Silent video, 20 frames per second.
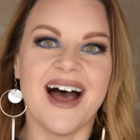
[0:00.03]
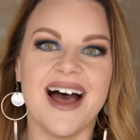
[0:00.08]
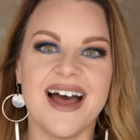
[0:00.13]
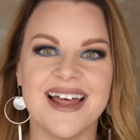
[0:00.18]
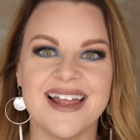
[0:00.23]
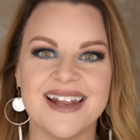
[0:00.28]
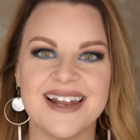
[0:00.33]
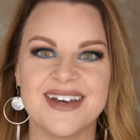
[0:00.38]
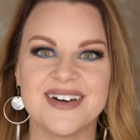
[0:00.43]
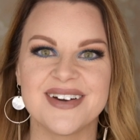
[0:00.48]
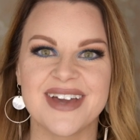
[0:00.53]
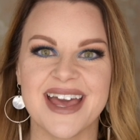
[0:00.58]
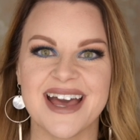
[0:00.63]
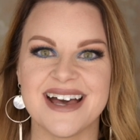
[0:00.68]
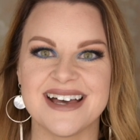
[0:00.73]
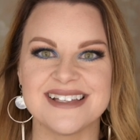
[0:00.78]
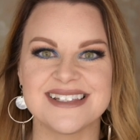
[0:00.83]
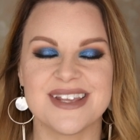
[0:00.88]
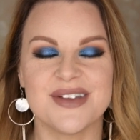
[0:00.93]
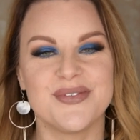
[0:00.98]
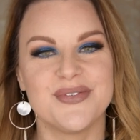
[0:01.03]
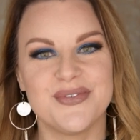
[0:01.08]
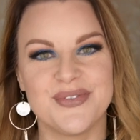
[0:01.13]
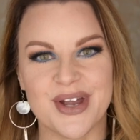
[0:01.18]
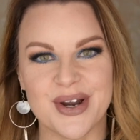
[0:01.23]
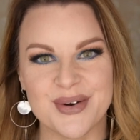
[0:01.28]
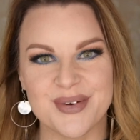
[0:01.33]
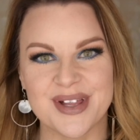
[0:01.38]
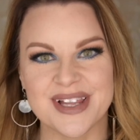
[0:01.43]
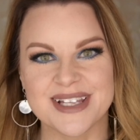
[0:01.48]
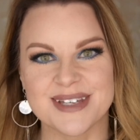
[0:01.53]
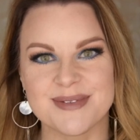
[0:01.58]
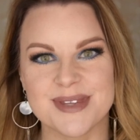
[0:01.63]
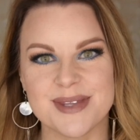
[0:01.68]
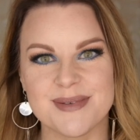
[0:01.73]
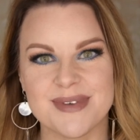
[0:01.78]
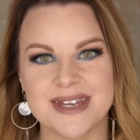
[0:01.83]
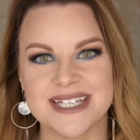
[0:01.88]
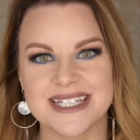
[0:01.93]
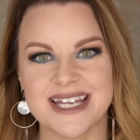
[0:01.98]
Hello guys, very welcome
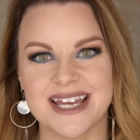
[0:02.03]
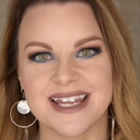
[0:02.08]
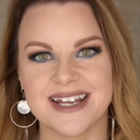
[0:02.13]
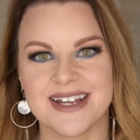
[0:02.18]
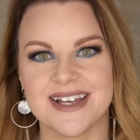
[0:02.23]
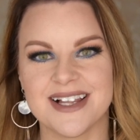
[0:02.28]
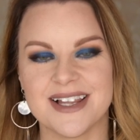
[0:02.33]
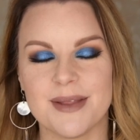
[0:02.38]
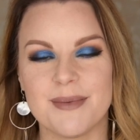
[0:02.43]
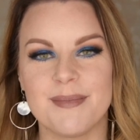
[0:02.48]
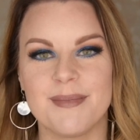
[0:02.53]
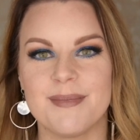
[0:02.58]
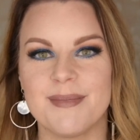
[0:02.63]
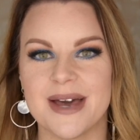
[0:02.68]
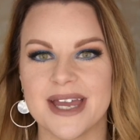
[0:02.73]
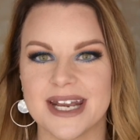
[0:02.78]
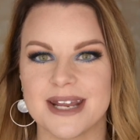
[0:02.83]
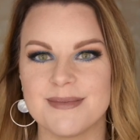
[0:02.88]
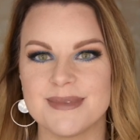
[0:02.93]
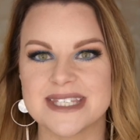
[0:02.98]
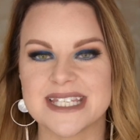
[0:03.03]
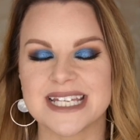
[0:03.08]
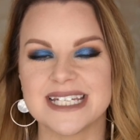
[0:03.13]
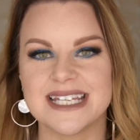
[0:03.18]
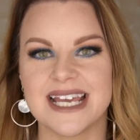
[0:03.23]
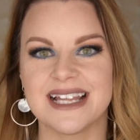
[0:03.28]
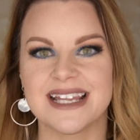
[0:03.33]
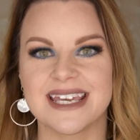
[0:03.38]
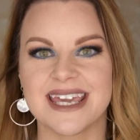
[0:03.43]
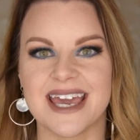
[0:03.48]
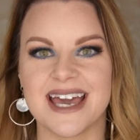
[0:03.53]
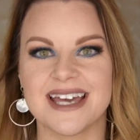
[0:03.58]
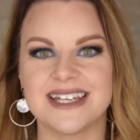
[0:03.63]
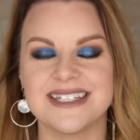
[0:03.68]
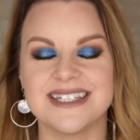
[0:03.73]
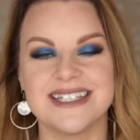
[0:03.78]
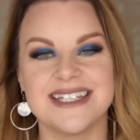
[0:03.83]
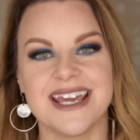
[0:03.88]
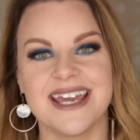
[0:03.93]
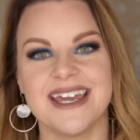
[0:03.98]
to my channel. My name is
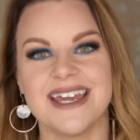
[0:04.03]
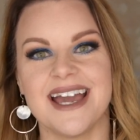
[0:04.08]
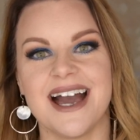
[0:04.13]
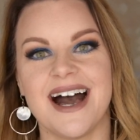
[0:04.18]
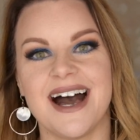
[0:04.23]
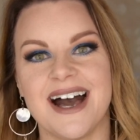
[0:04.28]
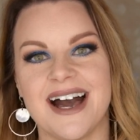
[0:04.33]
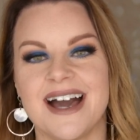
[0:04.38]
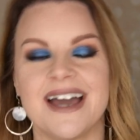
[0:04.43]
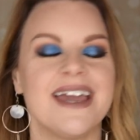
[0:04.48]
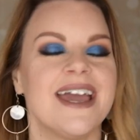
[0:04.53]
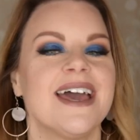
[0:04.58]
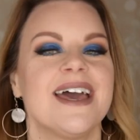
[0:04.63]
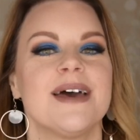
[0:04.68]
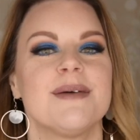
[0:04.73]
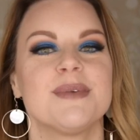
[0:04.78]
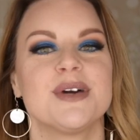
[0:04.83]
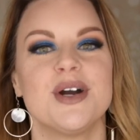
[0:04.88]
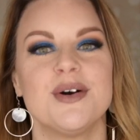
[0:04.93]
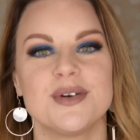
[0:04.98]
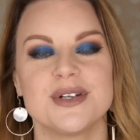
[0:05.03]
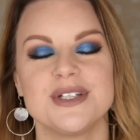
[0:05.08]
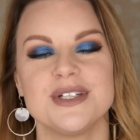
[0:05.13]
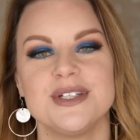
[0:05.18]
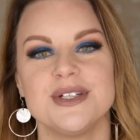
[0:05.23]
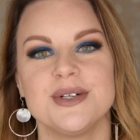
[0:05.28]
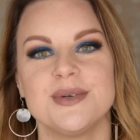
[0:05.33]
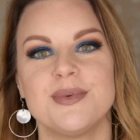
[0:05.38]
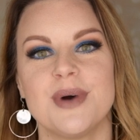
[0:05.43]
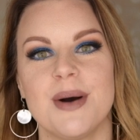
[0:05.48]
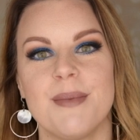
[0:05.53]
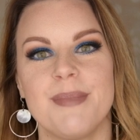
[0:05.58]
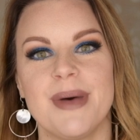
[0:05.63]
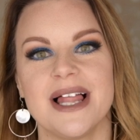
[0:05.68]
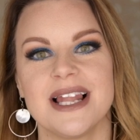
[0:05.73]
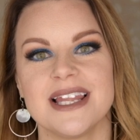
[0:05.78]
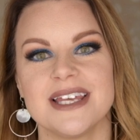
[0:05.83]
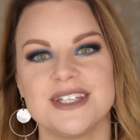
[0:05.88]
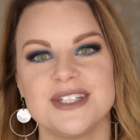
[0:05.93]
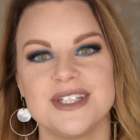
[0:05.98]
Angelica. Today I am going to do one
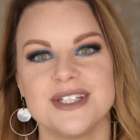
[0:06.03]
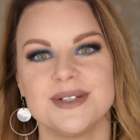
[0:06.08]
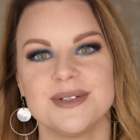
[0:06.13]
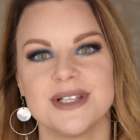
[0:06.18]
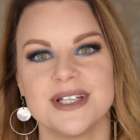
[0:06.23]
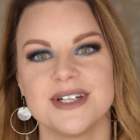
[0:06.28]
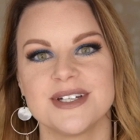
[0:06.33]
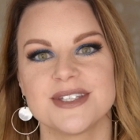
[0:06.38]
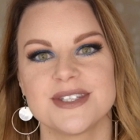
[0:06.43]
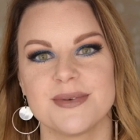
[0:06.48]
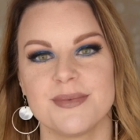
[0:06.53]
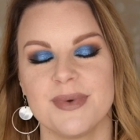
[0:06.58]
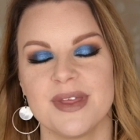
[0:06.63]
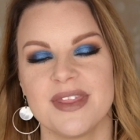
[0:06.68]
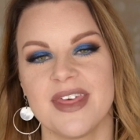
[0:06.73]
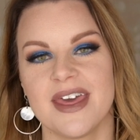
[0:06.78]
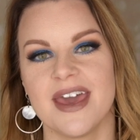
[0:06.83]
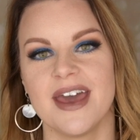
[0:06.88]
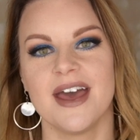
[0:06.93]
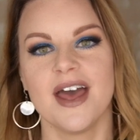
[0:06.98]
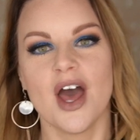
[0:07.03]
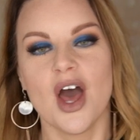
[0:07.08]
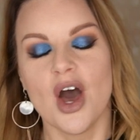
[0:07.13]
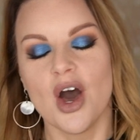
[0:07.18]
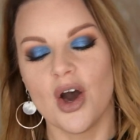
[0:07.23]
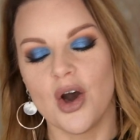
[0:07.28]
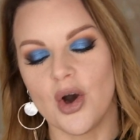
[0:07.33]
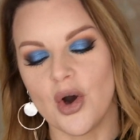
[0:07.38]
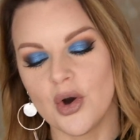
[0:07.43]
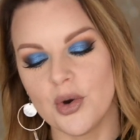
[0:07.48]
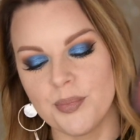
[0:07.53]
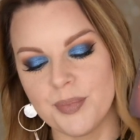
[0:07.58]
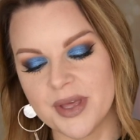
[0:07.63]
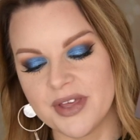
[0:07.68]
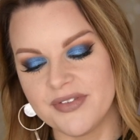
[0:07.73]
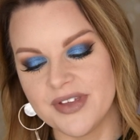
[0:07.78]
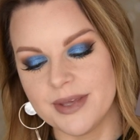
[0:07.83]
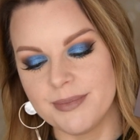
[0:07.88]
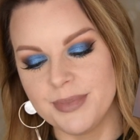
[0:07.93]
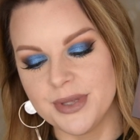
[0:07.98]
palette, two looks with the
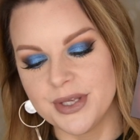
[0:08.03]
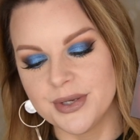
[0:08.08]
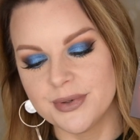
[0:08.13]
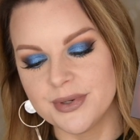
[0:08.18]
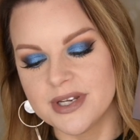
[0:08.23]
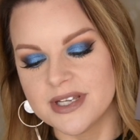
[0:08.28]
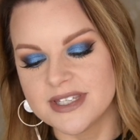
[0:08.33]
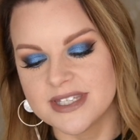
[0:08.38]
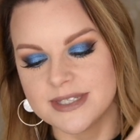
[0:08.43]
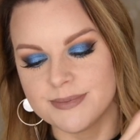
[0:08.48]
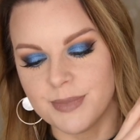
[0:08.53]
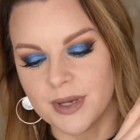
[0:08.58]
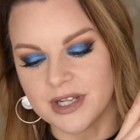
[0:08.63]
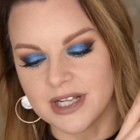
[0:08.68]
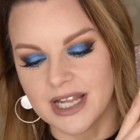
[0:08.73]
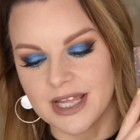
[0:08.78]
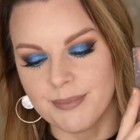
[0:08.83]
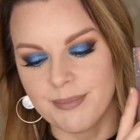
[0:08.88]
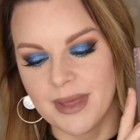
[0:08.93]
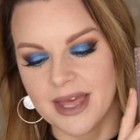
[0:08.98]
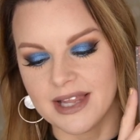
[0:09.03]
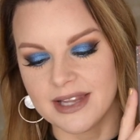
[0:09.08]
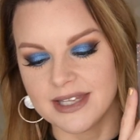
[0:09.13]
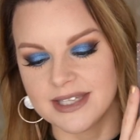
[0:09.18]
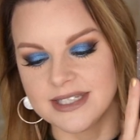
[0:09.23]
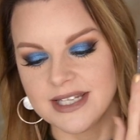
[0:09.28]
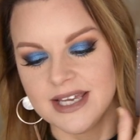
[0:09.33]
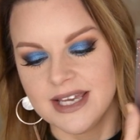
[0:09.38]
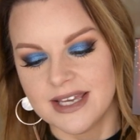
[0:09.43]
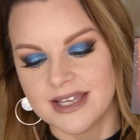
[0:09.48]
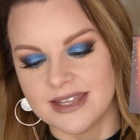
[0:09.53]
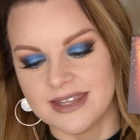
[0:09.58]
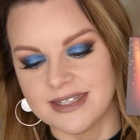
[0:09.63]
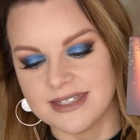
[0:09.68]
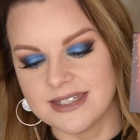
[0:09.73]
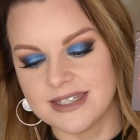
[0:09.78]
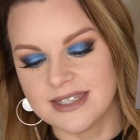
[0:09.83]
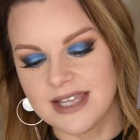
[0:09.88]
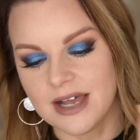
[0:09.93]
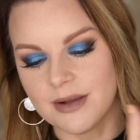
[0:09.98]
OPV Beauty Spotlight palette.
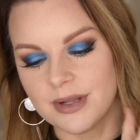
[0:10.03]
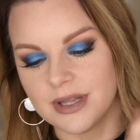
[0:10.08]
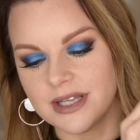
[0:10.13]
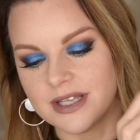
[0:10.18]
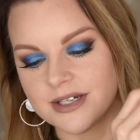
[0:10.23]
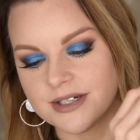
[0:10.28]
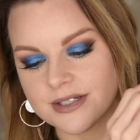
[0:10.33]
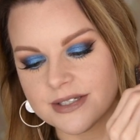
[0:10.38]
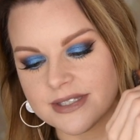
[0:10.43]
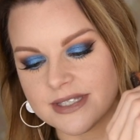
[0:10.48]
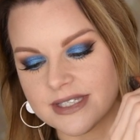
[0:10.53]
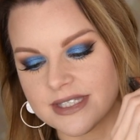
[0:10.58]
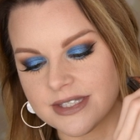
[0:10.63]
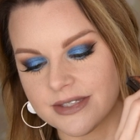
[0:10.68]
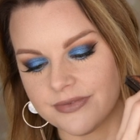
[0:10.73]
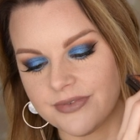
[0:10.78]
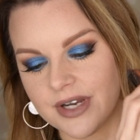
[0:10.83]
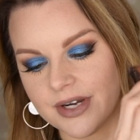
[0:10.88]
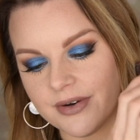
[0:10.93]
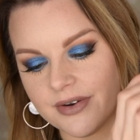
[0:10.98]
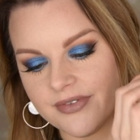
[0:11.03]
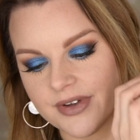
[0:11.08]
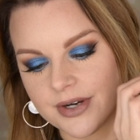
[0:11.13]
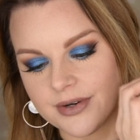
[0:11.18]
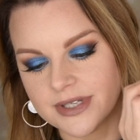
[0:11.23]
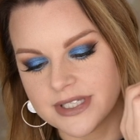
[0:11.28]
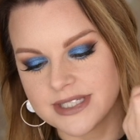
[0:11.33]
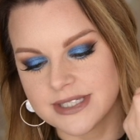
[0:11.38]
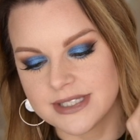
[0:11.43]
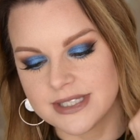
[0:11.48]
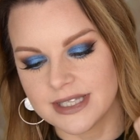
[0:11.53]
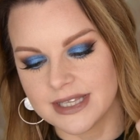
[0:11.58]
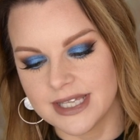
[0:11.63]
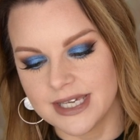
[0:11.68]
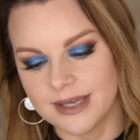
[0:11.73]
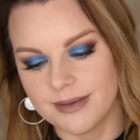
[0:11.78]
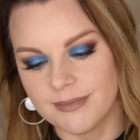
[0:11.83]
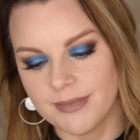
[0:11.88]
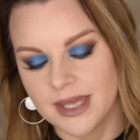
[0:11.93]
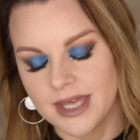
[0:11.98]
This is how it looks. It's very, very
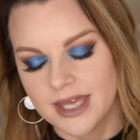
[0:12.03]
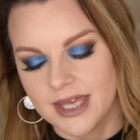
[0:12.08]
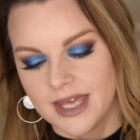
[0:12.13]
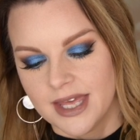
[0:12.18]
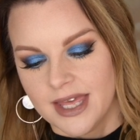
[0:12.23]
slim.